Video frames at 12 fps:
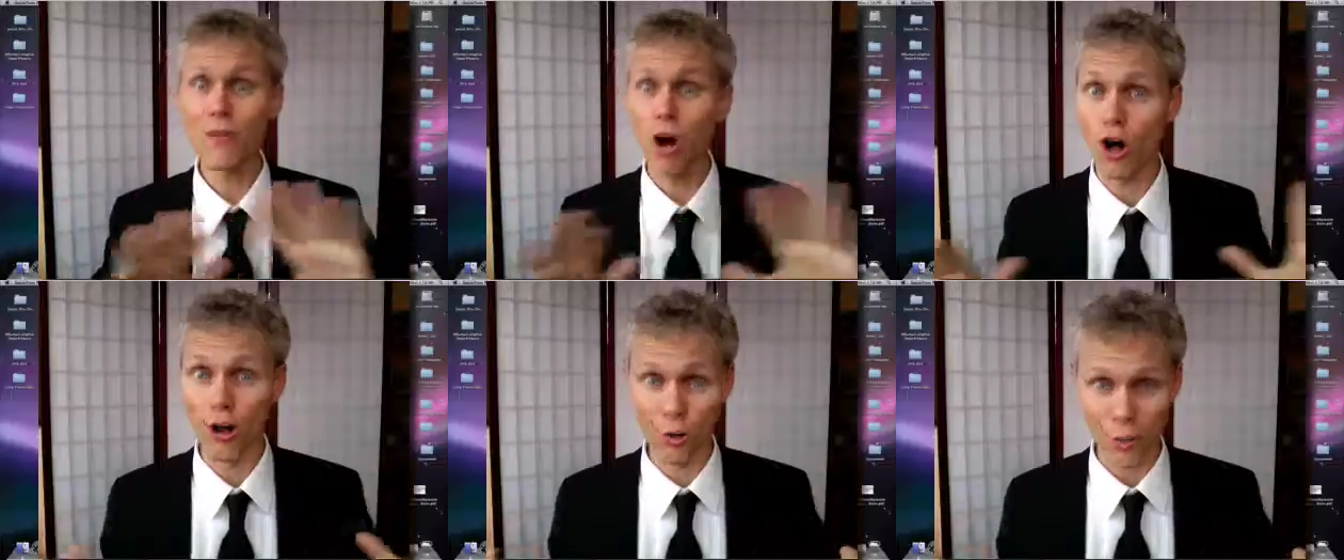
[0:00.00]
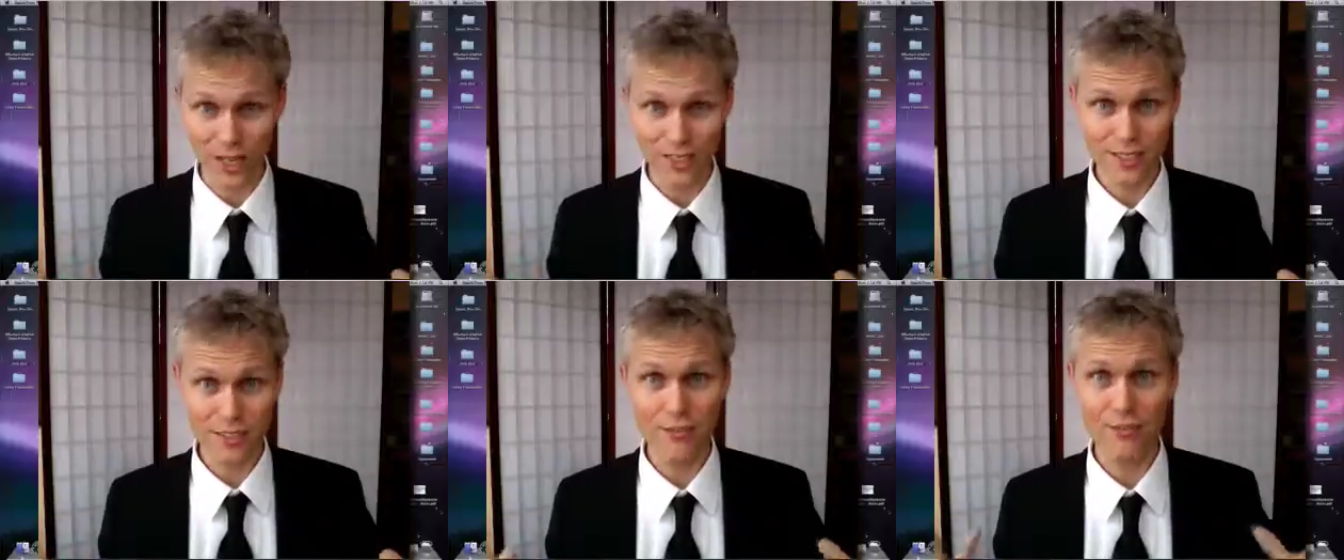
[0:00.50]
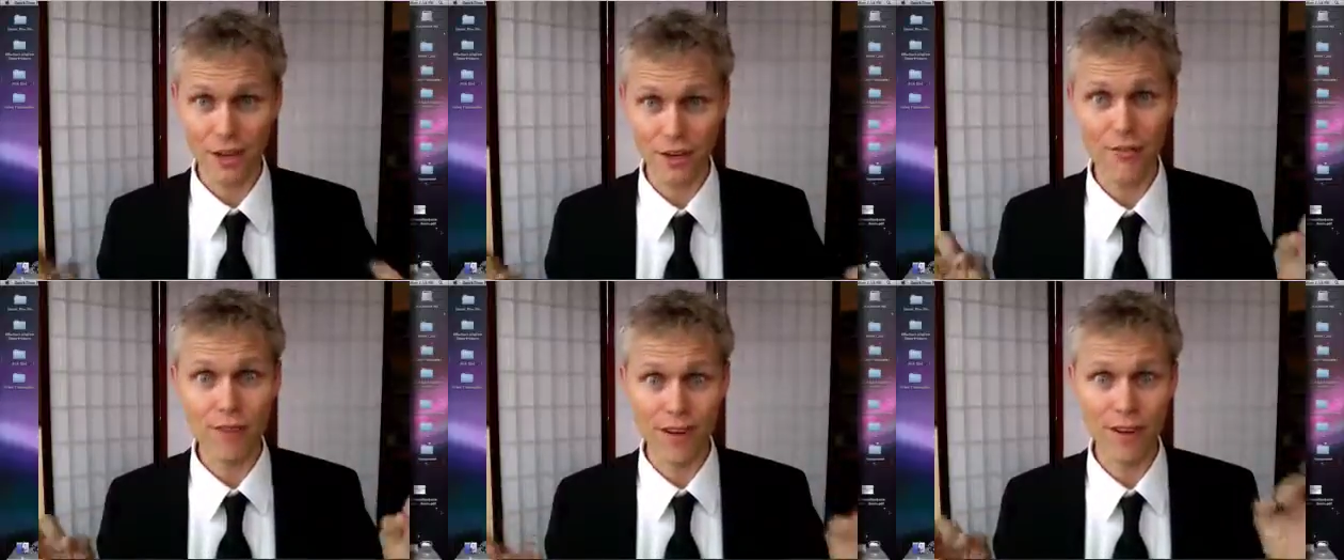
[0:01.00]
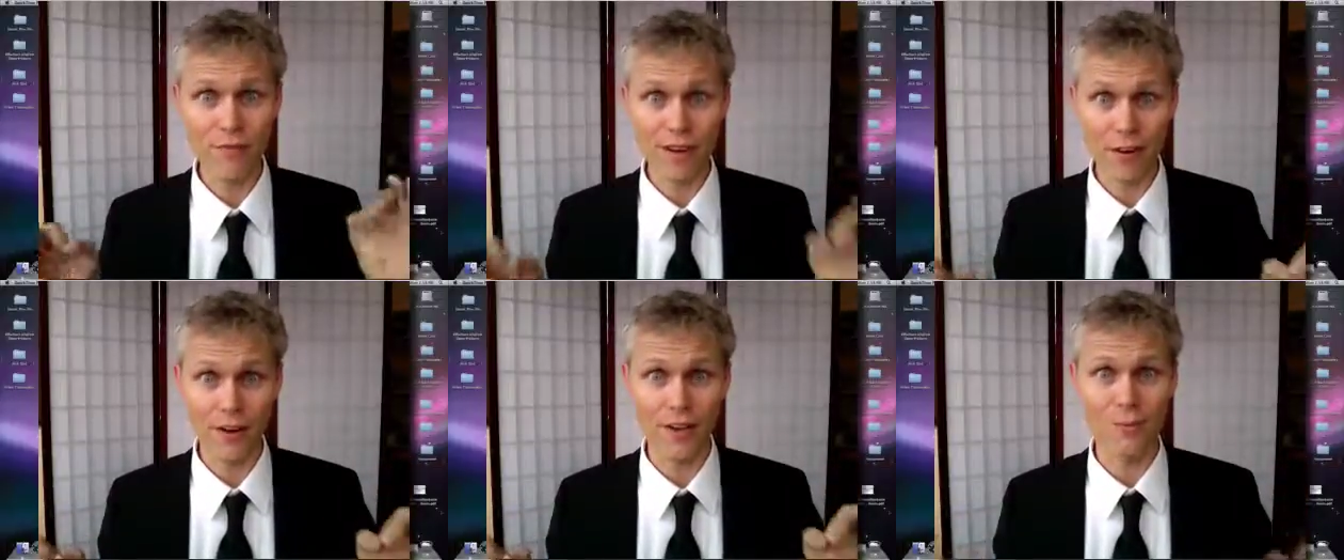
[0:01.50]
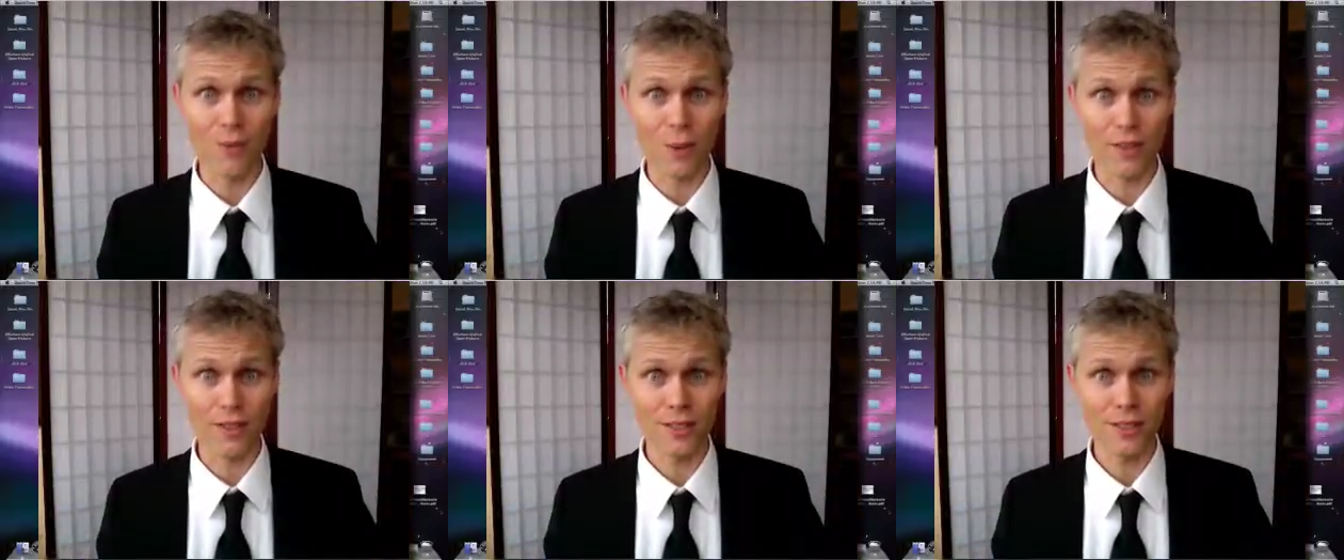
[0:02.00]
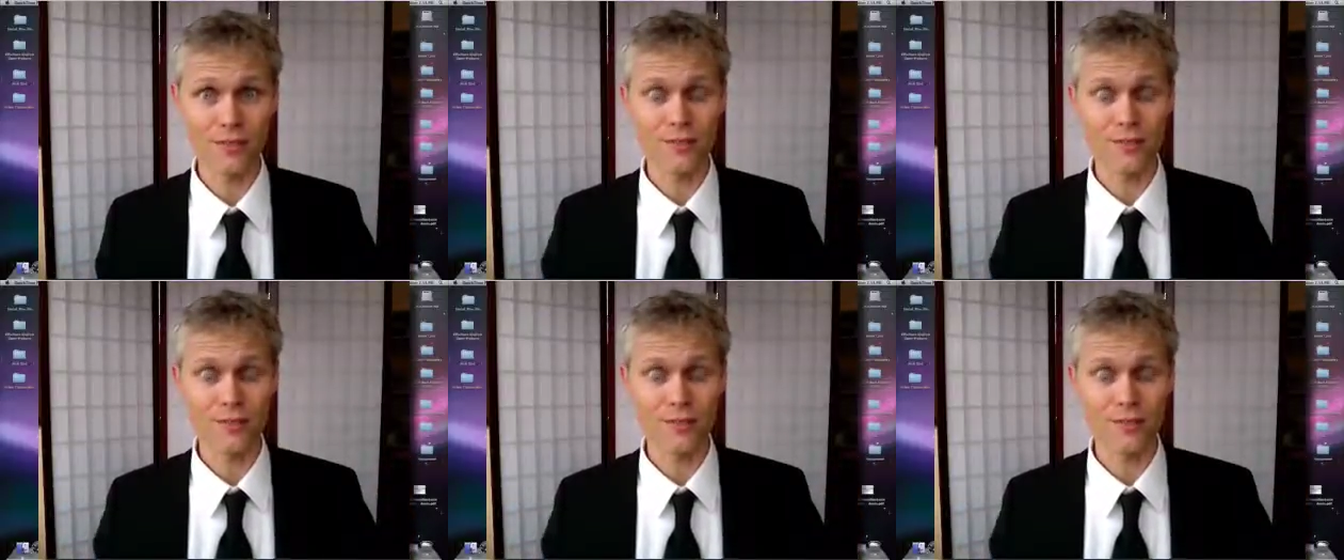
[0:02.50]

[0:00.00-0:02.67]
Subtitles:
Always. Very, very, very important.